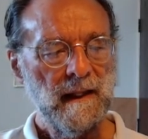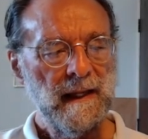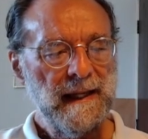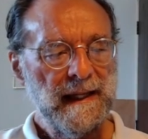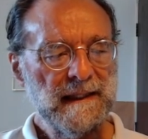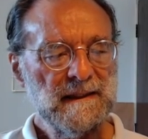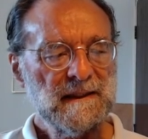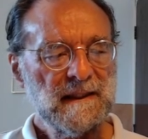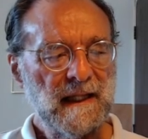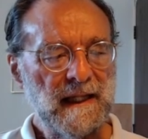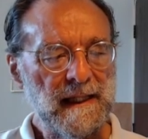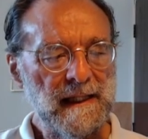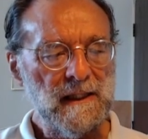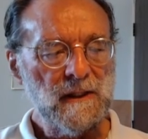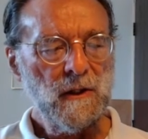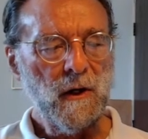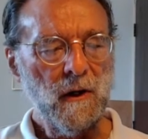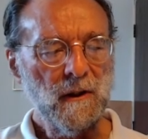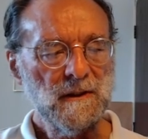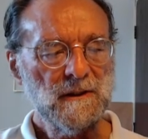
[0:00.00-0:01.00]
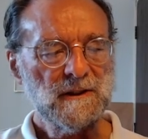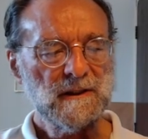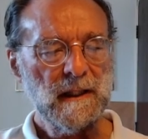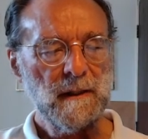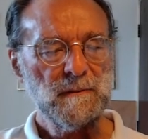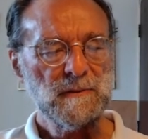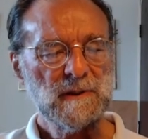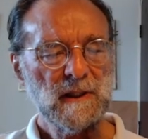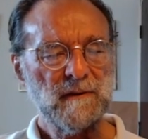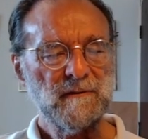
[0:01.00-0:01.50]
His key
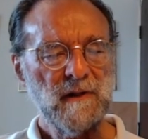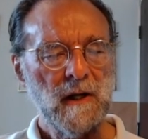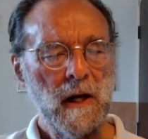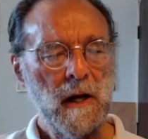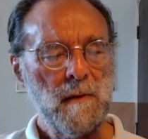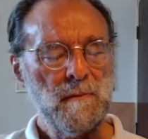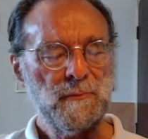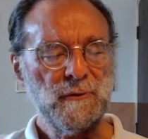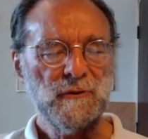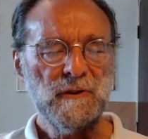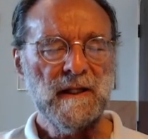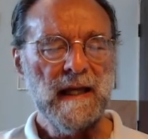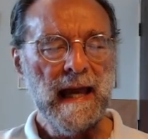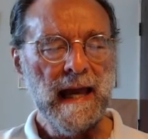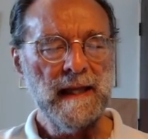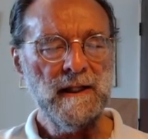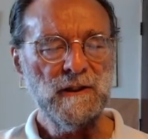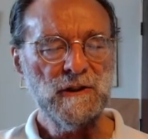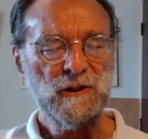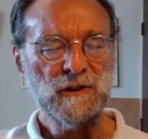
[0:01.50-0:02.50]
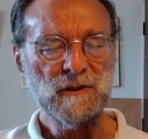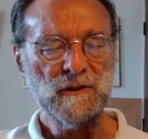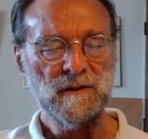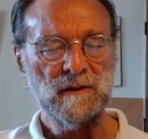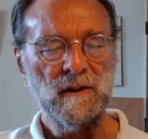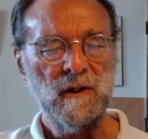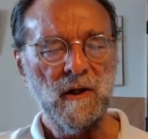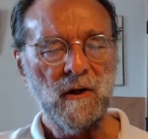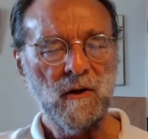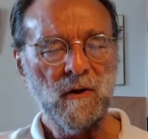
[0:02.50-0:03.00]
concepts of prehension
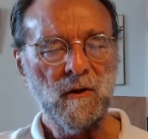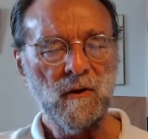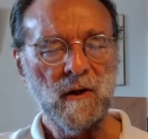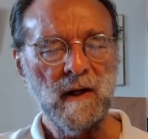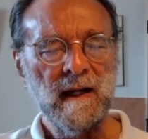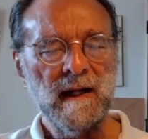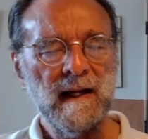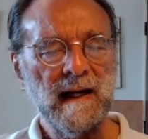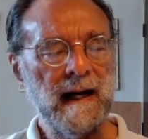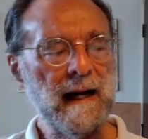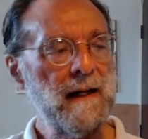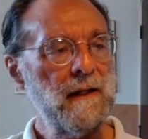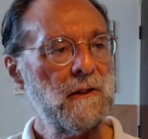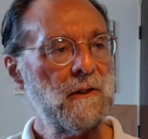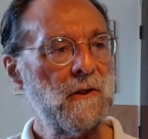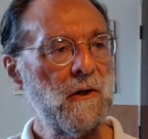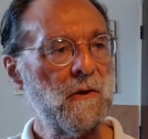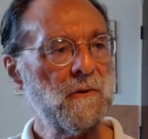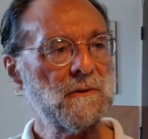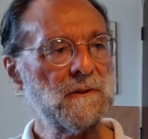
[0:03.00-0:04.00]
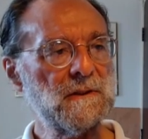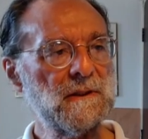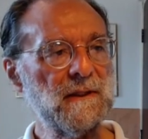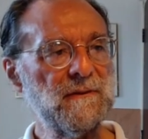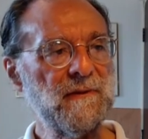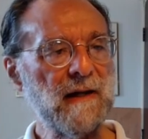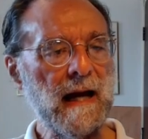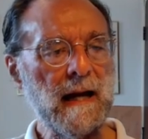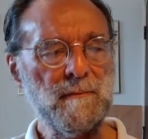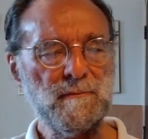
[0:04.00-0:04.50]
or uncognitive
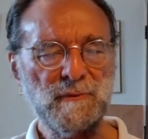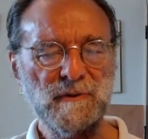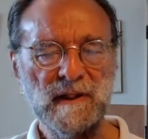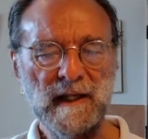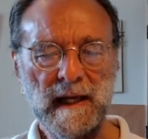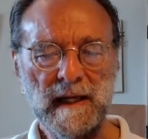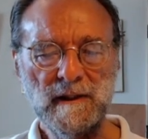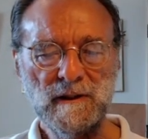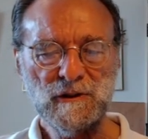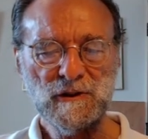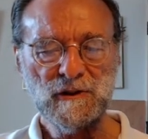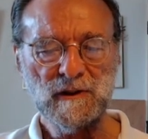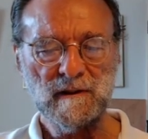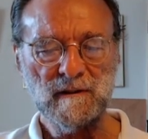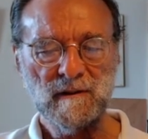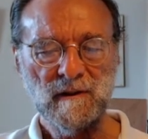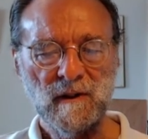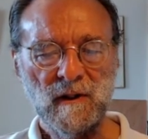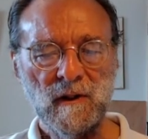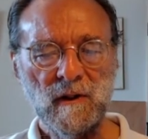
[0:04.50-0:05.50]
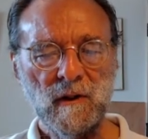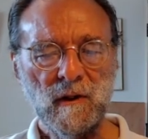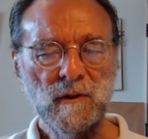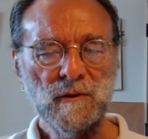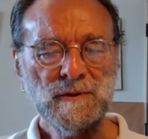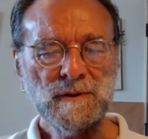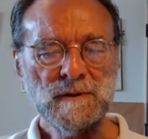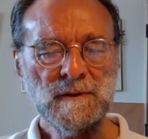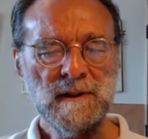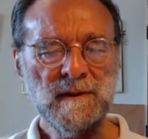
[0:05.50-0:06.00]
apprehension
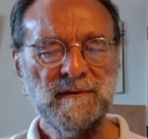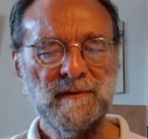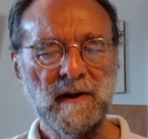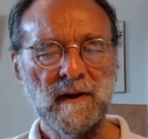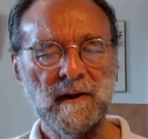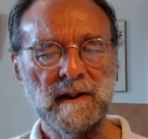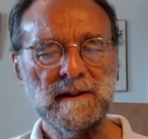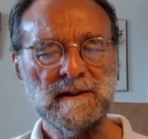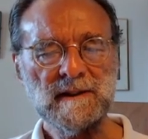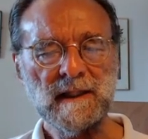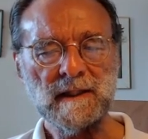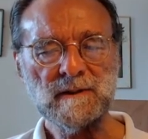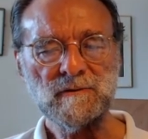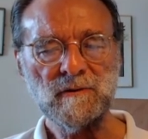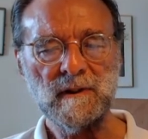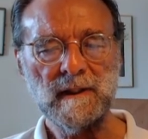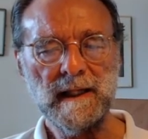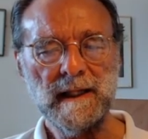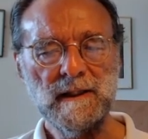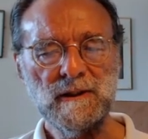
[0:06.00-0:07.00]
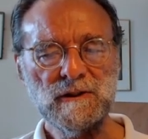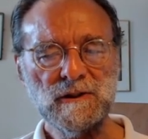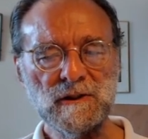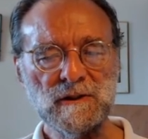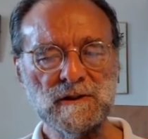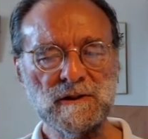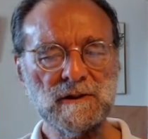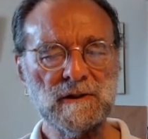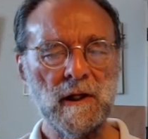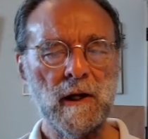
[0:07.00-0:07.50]
also define such
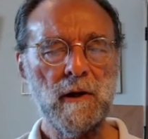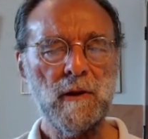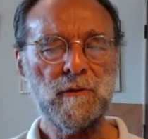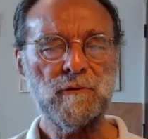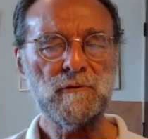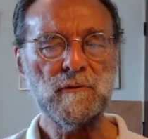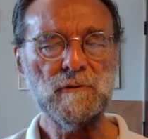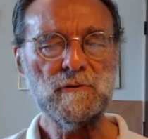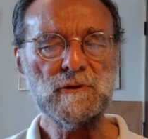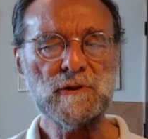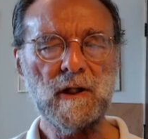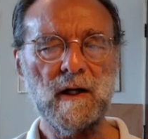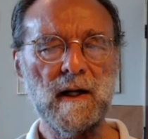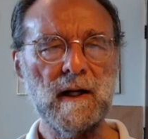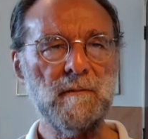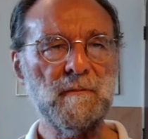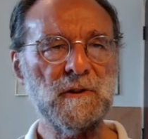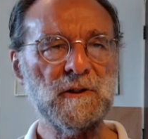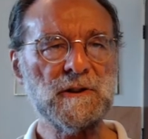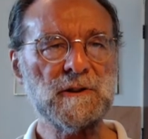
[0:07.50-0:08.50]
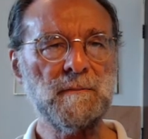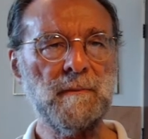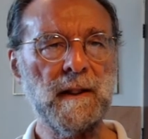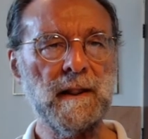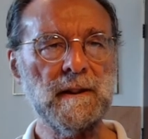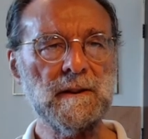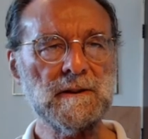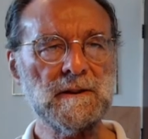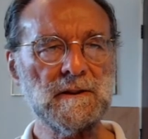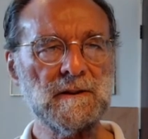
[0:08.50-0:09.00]
relations through time and
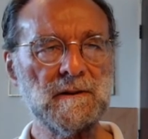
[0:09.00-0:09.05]
space.